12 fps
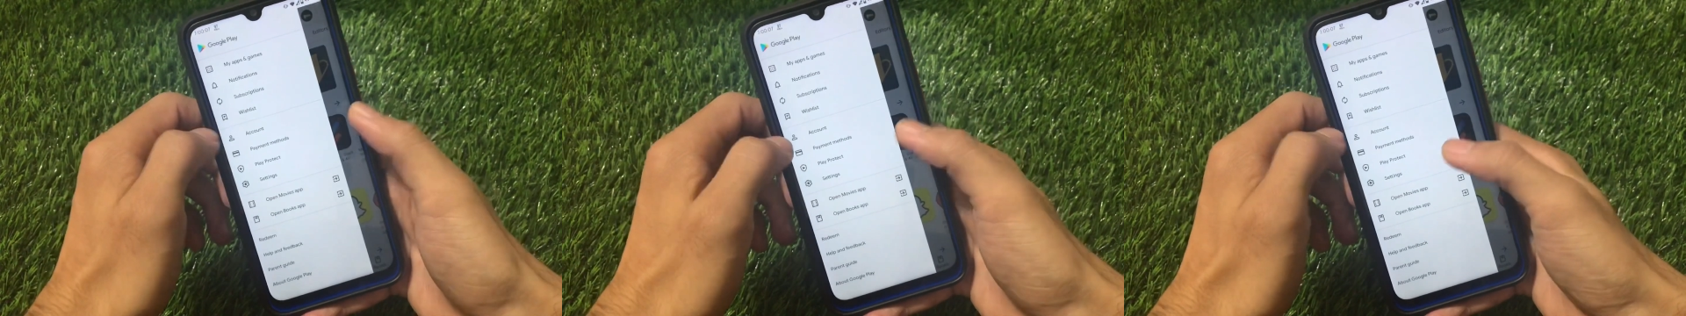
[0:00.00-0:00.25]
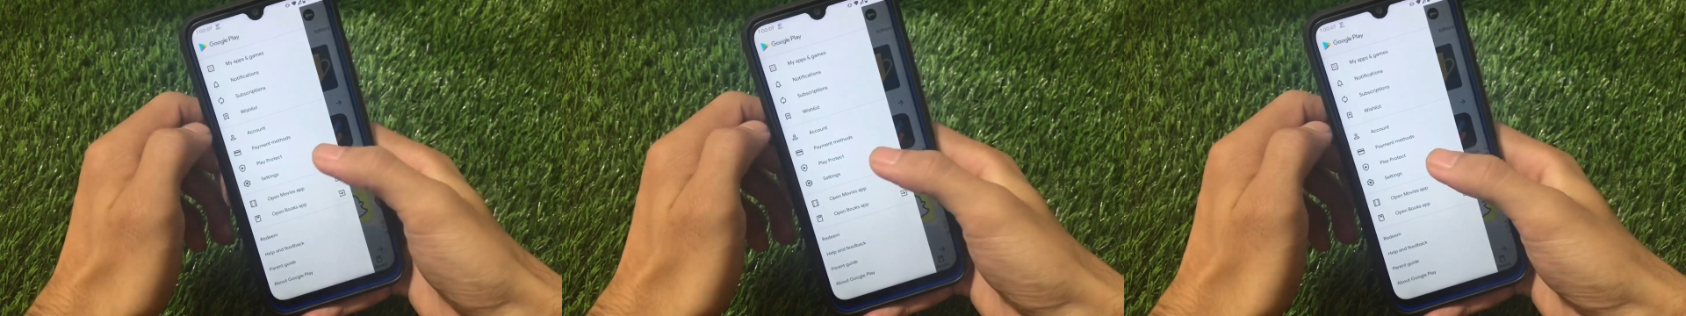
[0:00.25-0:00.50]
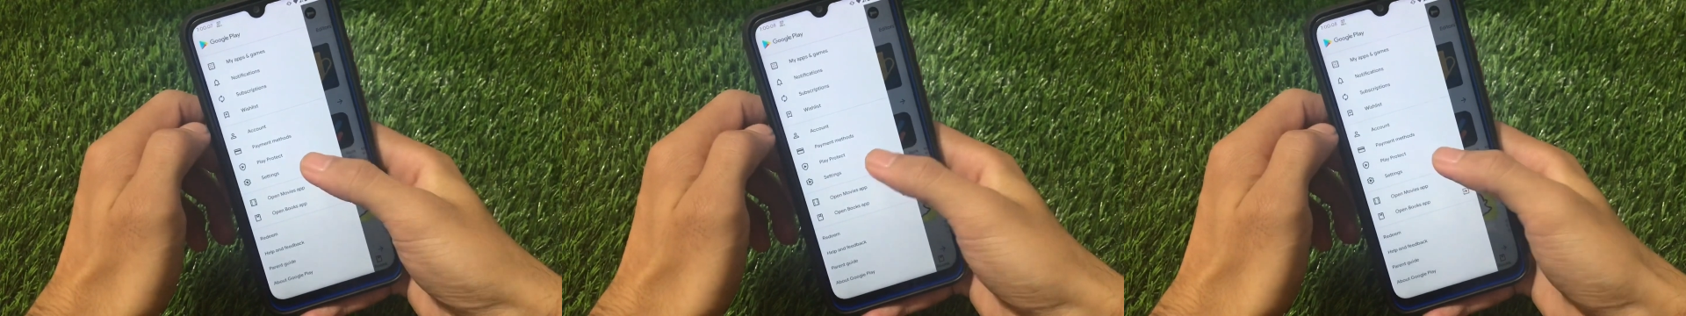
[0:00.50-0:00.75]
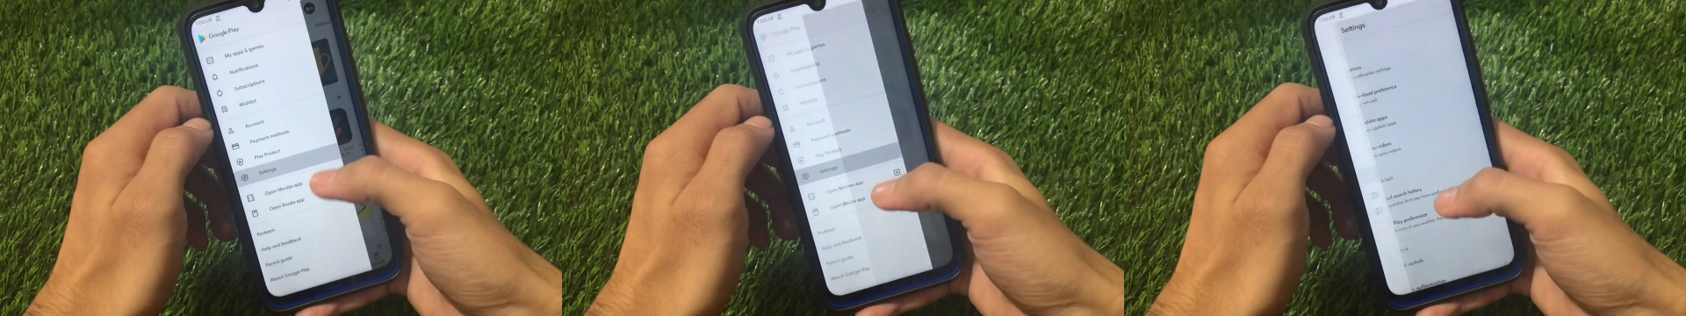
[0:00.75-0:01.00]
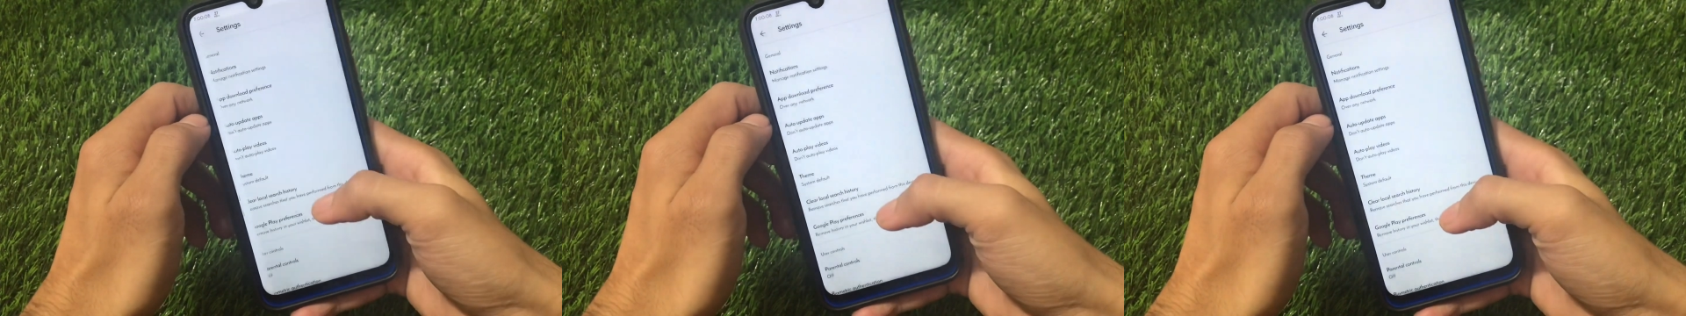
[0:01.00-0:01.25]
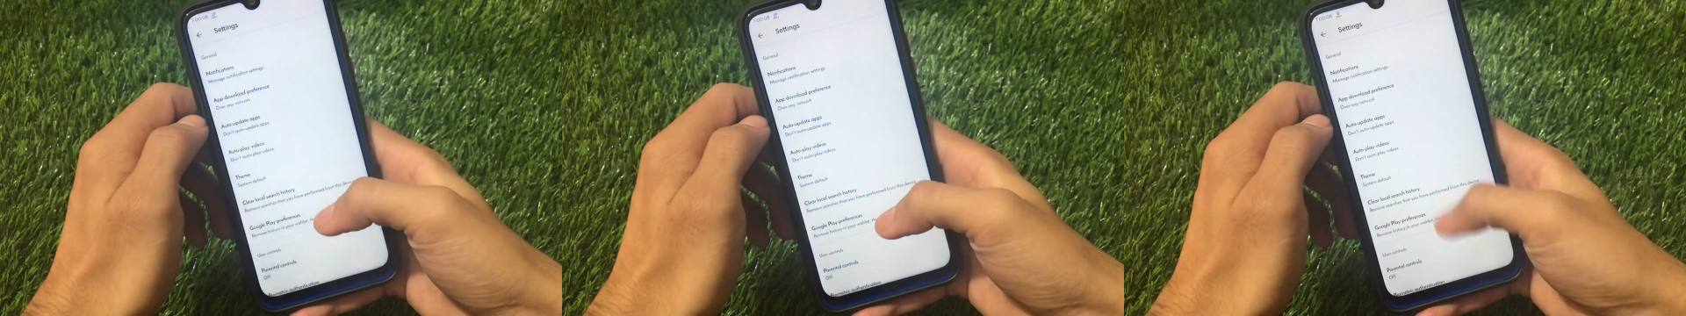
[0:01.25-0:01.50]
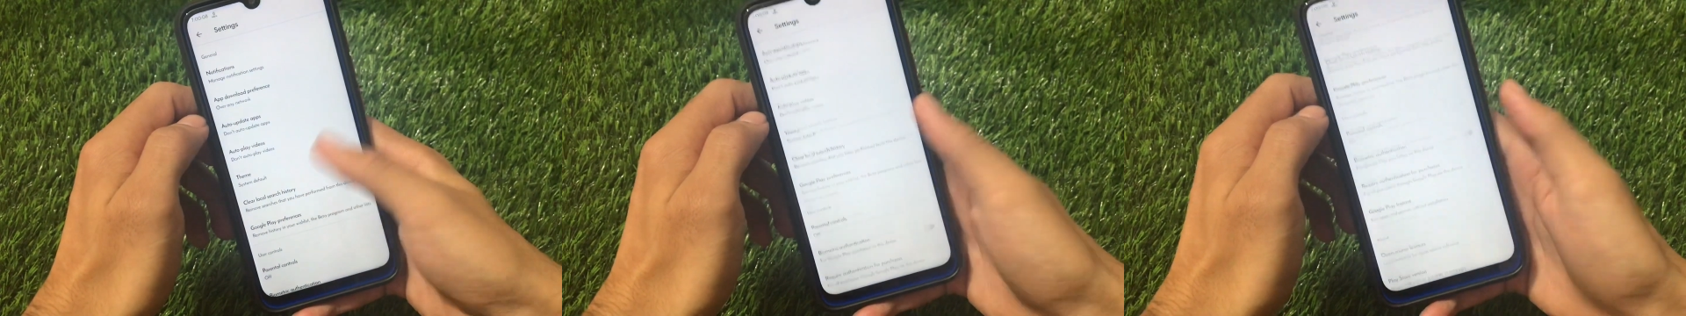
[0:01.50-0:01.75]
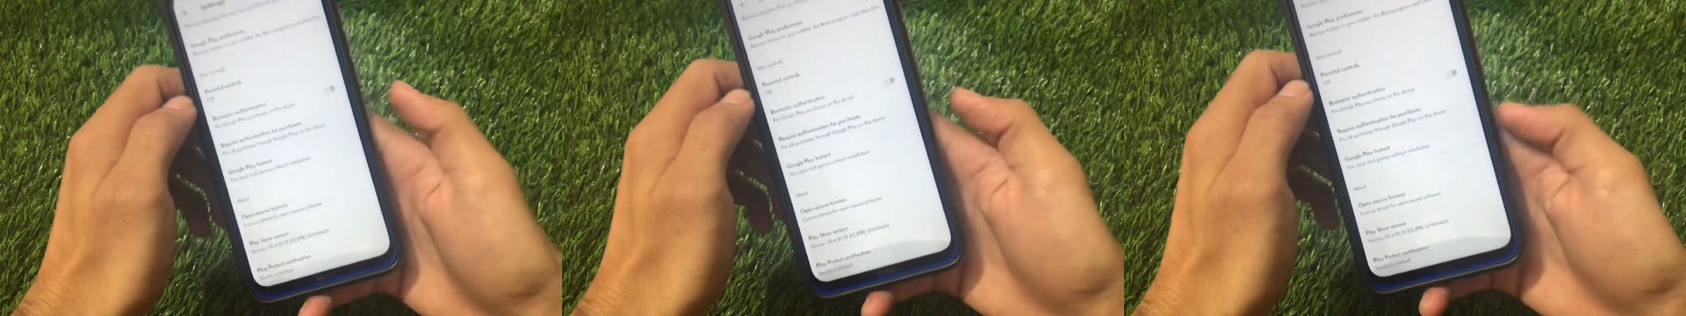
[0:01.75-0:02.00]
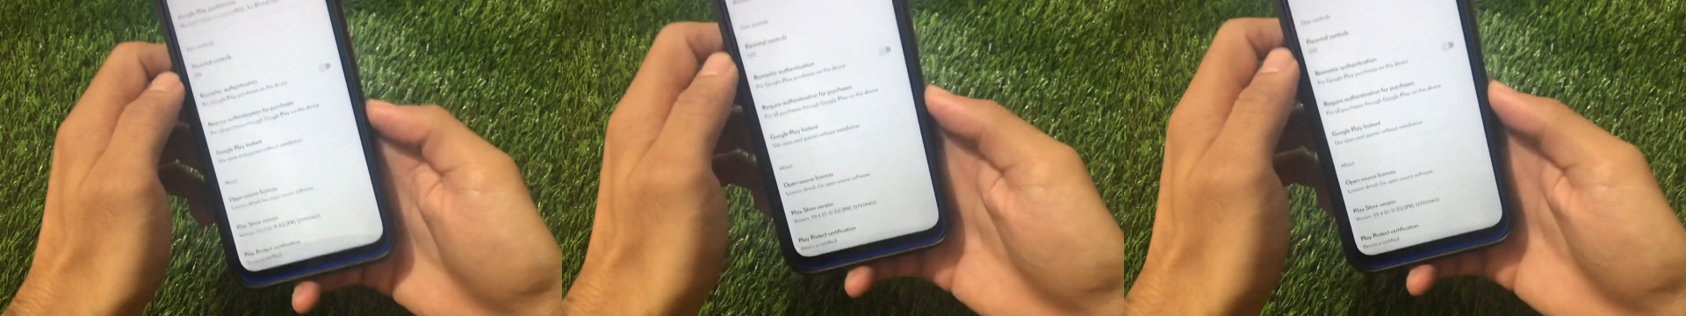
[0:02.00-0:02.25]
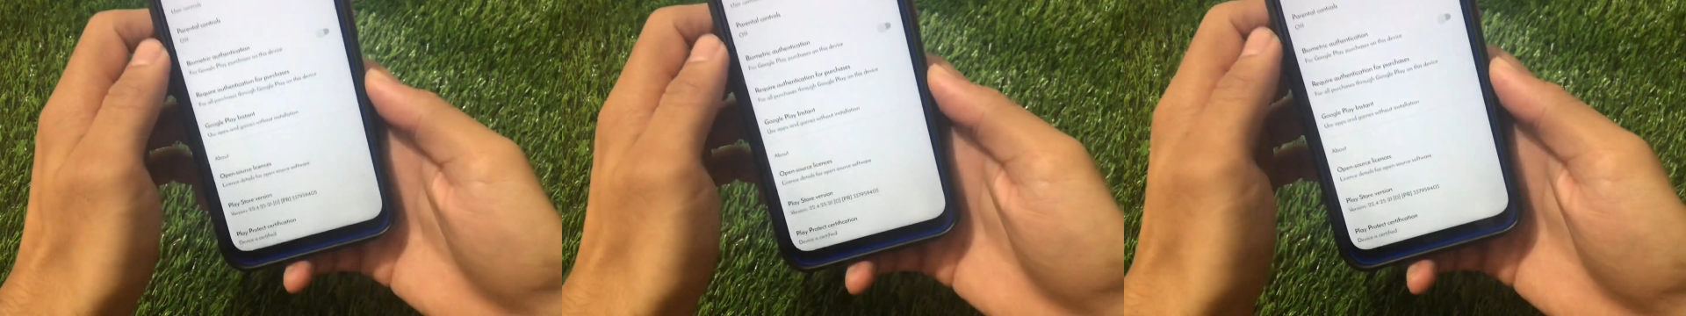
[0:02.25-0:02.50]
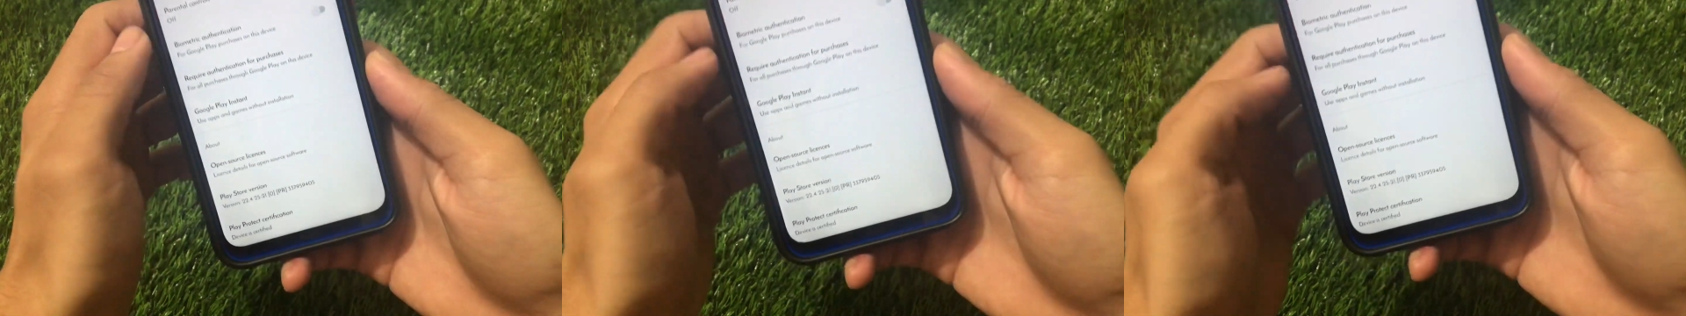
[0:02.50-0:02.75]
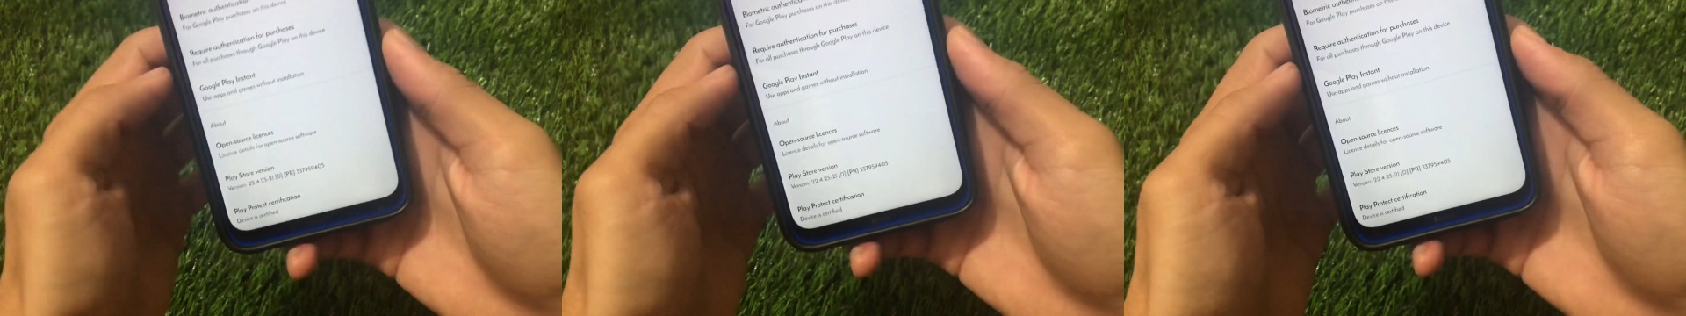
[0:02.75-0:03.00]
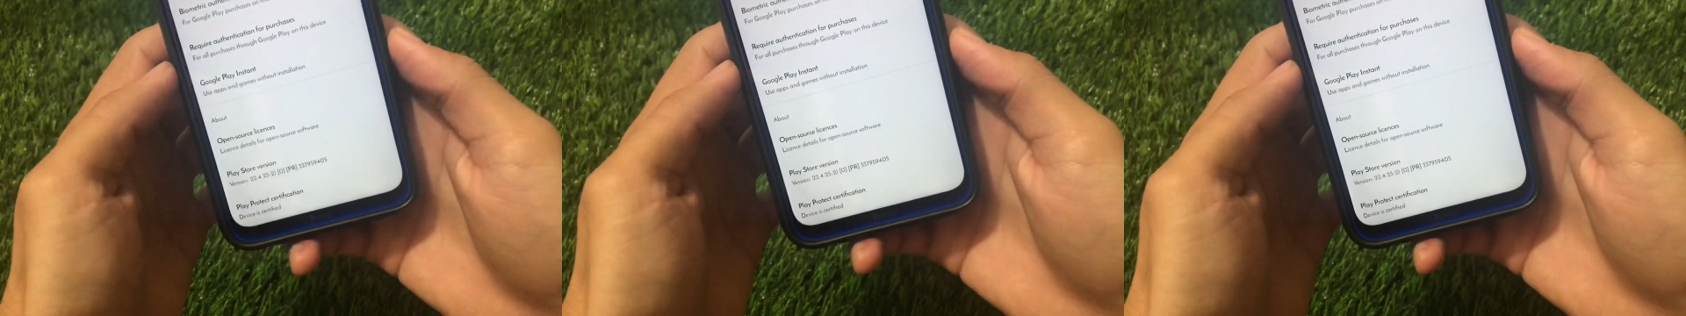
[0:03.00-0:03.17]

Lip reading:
[unreadable: no face in view]